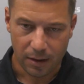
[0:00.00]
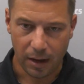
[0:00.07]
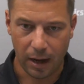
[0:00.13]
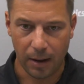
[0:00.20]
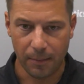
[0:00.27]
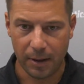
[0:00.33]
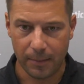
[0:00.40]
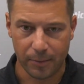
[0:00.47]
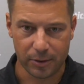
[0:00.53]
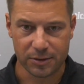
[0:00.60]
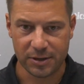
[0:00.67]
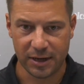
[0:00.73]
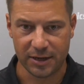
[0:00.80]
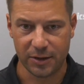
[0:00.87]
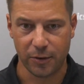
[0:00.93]
In
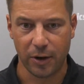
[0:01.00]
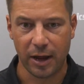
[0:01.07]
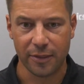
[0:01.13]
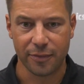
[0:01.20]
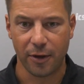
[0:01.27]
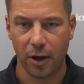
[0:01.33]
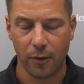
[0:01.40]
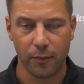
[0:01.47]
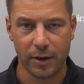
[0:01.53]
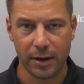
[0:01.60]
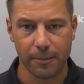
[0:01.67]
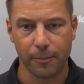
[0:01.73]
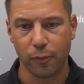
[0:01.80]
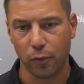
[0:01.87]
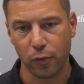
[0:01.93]
particular, I thought we
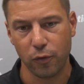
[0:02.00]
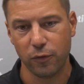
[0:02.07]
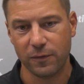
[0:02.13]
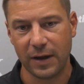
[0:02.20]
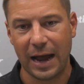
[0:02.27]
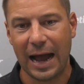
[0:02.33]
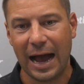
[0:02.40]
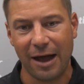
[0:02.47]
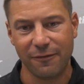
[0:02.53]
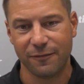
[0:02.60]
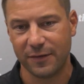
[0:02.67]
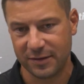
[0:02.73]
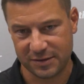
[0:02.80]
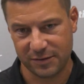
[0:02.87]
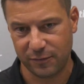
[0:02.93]
improved
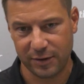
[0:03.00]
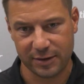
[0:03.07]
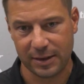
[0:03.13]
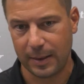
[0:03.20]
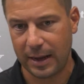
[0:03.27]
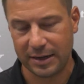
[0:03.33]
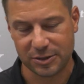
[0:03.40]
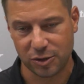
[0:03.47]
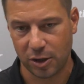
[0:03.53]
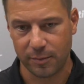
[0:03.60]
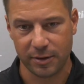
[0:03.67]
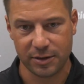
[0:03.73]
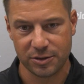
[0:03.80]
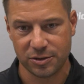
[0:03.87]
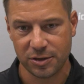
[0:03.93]
offensively at the line of
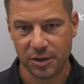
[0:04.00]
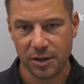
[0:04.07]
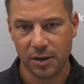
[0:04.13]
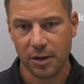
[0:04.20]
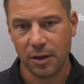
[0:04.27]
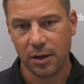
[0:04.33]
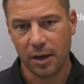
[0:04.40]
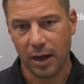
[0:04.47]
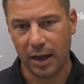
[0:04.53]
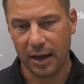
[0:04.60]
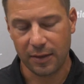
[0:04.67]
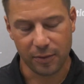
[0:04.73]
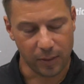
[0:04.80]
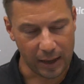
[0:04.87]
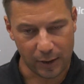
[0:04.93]
scrimmage
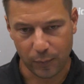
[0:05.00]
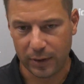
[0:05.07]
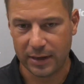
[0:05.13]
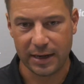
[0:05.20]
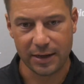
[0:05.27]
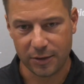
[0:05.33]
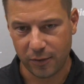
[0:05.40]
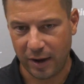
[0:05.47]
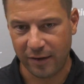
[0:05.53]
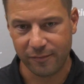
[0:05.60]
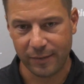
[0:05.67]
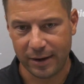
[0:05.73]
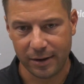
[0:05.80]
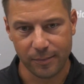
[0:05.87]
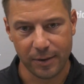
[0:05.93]
like we needed to. I've
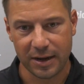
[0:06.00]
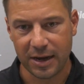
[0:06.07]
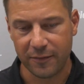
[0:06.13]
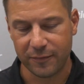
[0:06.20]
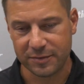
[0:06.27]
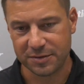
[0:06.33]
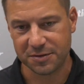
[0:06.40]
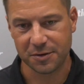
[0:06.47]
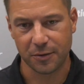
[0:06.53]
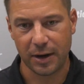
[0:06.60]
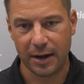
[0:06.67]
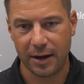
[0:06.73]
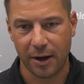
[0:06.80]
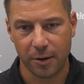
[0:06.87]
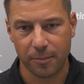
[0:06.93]
made a big emphasis
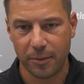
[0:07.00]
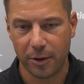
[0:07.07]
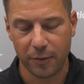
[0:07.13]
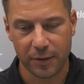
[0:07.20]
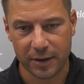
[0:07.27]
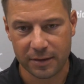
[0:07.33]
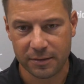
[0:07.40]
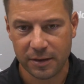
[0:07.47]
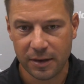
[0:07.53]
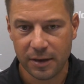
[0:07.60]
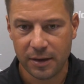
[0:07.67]
around it in our building,